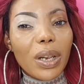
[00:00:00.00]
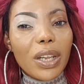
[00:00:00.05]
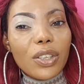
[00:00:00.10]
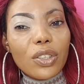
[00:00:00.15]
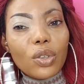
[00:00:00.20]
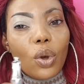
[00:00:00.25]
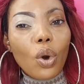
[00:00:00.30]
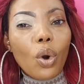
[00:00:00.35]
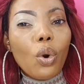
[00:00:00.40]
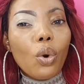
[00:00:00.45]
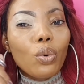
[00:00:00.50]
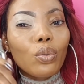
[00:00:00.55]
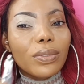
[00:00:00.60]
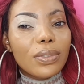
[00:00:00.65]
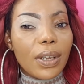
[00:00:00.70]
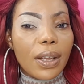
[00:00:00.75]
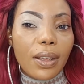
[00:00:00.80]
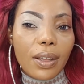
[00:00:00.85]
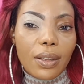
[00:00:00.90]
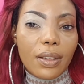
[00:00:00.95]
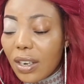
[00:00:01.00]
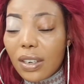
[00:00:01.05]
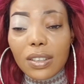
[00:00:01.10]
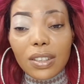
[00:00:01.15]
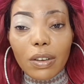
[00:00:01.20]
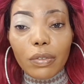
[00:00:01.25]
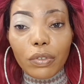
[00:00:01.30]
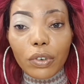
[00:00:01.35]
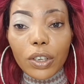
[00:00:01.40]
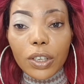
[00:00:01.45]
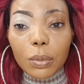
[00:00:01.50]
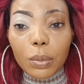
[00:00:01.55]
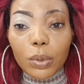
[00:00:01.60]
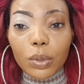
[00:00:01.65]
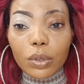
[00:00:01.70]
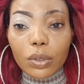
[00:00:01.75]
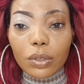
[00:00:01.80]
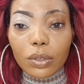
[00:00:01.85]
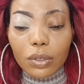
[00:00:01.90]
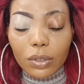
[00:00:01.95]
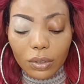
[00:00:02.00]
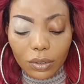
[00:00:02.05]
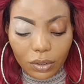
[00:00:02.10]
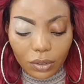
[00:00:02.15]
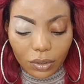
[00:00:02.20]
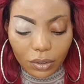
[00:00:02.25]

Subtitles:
in place all day. And it's affordable.